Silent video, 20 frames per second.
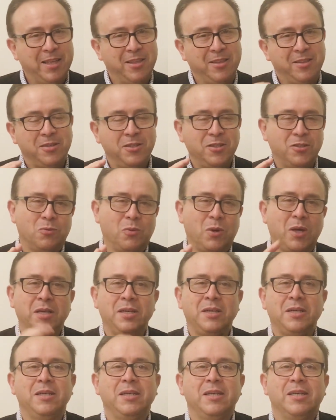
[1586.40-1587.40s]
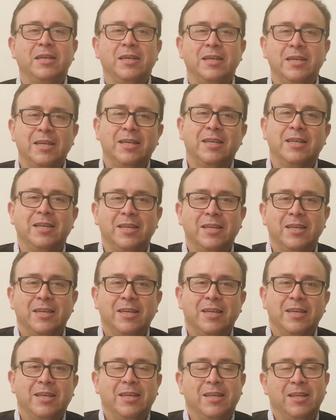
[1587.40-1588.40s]
There's one
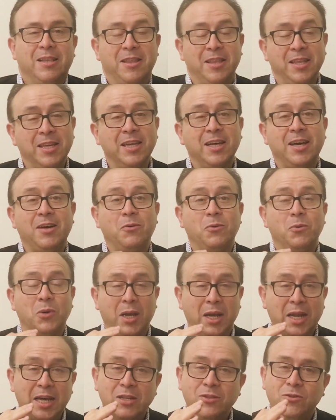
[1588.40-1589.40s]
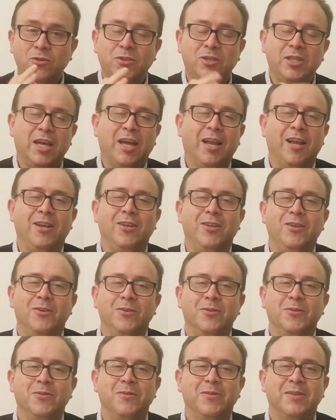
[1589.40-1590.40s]
thing I would like to tell you,
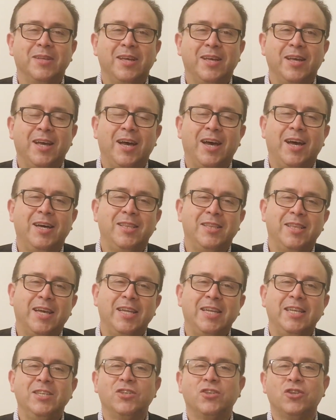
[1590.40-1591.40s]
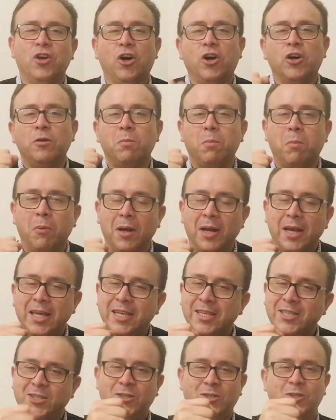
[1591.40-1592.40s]
and that is God
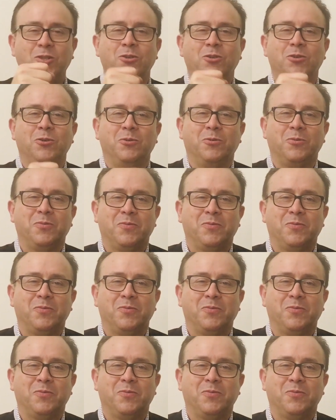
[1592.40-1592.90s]
bless you